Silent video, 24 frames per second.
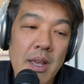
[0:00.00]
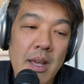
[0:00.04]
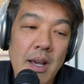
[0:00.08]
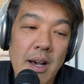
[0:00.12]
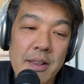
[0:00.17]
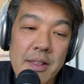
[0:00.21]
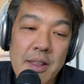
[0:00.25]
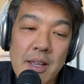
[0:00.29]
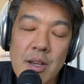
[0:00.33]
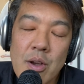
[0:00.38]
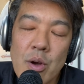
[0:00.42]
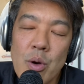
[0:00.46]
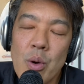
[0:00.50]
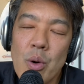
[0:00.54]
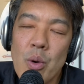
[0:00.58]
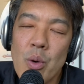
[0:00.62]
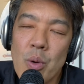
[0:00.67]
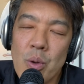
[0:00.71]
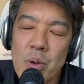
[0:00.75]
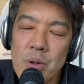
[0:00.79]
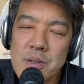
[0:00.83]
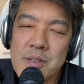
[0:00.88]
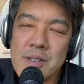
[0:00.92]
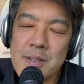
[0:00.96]
I think
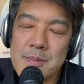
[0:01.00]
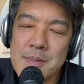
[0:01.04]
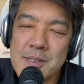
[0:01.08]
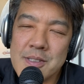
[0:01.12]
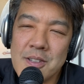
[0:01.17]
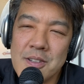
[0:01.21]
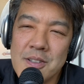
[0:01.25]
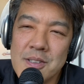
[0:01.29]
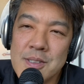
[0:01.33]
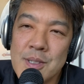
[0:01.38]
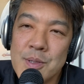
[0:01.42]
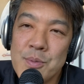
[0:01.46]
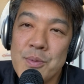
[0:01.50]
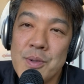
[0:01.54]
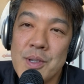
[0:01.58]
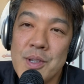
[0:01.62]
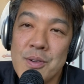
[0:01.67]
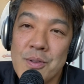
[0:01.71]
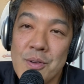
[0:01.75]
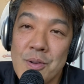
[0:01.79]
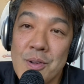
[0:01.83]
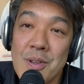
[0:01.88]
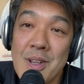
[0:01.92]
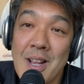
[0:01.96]
all dermatologists, we
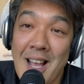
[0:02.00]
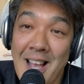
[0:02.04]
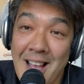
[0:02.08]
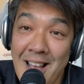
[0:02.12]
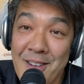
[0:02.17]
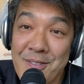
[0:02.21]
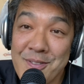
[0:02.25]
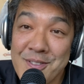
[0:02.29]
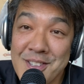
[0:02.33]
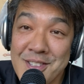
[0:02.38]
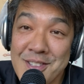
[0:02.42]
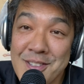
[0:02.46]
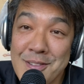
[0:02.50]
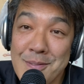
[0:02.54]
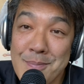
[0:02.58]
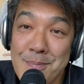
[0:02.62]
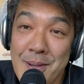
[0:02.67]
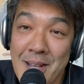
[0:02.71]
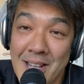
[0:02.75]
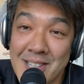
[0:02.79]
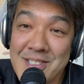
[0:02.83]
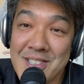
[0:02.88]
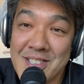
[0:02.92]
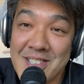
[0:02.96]
all have to do
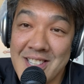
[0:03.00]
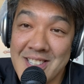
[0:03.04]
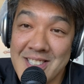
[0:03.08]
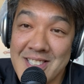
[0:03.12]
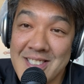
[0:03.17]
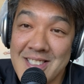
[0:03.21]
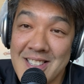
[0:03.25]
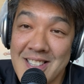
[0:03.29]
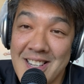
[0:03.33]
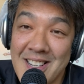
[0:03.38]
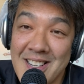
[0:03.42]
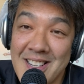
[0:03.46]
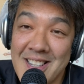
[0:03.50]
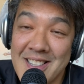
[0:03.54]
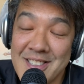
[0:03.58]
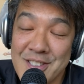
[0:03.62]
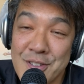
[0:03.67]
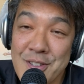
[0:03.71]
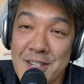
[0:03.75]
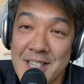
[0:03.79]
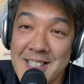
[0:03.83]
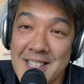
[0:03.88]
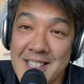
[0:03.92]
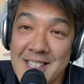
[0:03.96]
patch test uh,
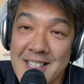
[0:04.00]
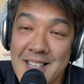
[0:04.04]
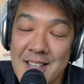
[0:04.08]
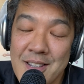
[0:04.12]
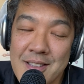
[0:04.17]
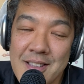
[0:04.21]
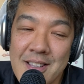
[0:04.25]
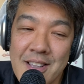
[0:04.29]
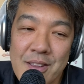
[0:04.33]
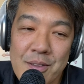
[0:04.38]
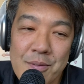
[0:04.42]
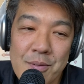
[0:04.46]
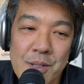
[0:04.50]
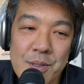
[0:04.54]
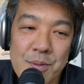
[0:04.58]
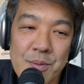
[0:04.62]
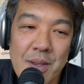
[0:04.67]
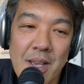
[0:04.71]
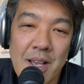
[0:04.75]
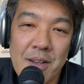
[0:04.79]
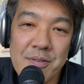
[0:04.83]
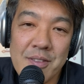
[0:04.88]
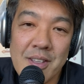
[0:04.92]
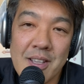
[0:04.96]
training. Yeah, in other words, we
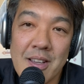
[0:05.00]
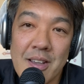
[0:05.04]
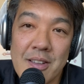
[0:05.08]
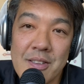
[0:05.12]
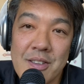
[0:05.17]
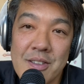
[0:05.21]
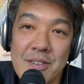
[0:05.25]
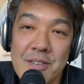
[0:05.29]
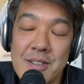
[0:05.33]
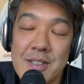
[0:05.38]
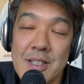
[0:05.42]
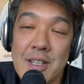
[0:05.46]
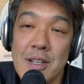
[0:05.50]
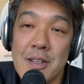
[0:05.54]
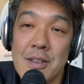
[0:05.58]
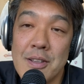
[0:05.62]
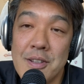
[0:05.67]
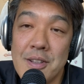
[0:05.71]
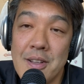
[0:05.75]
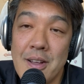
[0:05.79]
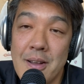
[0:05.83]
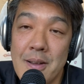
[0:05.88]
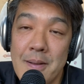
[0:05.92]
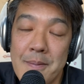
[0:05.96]
have to go to and
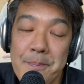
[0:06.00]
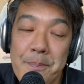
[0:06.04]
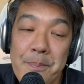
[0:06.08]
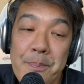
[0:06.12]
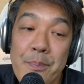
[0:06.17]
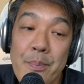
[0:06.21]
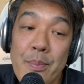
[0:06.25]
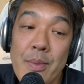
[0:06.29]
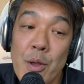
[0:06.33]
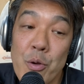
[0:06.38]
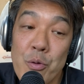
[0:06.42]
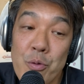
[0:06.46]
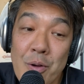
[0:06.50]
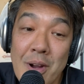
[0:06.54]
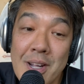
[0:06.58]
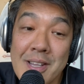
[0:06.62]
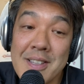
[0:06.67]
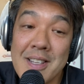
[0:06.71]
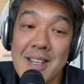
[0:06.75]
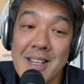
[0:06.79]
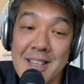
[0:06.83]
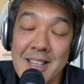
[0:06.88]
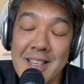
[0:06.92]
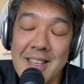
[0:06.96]
um,
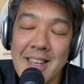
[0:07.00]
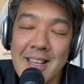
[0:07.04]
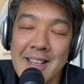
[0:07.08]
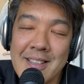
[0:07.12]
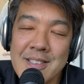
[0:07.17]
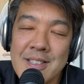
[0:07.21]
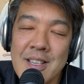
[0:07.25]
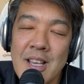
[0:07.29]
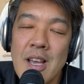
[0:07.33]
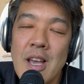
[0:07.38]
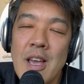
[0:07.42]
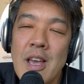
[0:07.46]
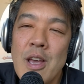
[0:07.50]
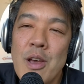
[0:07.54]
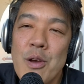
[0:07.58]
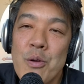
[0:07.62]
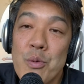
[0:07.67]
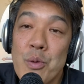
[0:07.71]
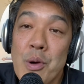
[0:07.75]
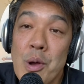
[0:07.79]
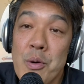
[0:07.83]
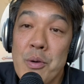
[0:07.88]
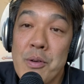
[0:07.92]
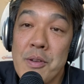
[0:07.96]
run clinics
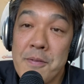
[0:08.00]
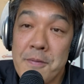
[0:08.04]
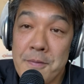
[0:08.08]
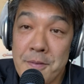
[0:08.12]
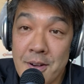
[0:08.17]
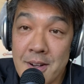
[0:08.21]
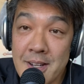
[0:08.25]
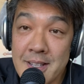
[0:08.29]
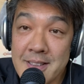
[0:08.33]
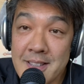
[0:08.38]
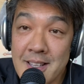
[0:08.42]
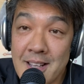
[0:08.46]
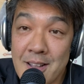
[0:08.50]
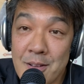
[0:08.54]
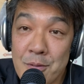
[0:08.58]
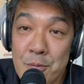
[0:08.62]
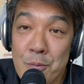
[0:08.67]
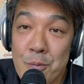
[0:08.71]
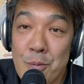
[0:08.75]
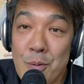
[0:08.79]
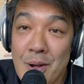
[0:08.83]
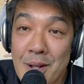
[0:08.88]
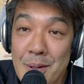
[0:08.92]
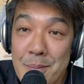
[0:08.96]
where we find
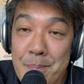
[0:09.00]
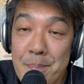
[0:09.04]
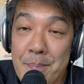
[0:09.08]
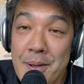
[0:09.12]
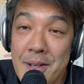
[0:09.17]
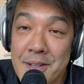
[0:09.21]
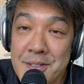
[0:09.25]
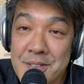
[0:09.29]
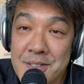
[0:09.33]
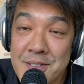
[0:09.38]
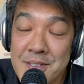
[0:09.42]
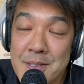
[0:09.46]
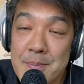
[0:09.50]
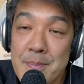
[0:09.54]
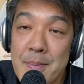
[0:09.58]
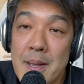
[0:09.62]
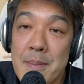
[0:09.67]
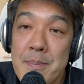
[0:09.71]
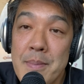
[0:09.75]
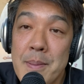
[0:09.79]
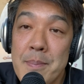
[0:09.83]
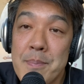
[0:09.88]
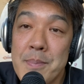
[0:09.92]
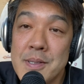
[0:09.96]
out what patients may
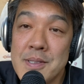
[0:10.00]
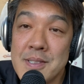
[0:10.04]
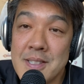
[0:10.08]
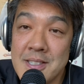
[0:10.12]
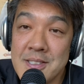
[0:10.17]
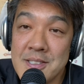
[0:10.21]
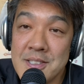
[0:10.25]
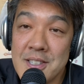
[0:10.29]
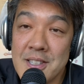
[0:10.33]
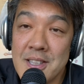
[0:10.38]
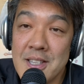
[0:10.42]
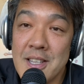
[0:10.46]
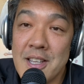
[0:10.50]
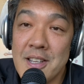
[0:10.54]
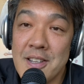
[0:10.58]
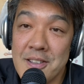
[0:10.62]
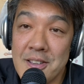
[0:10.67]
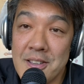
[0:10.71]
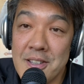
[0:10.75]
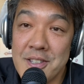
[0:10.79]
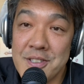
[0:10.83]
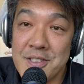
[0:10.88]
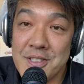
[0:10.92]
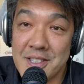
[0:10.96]
be potentially
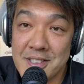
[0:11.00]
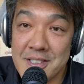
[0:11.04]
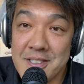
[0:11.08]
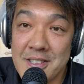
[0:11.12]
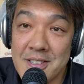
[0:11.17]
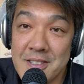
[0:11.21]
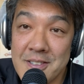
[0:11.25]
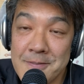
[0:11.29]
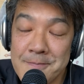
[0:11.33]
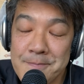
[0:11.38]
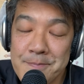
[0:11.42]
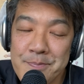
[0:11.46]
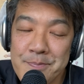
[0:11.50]
allergic to.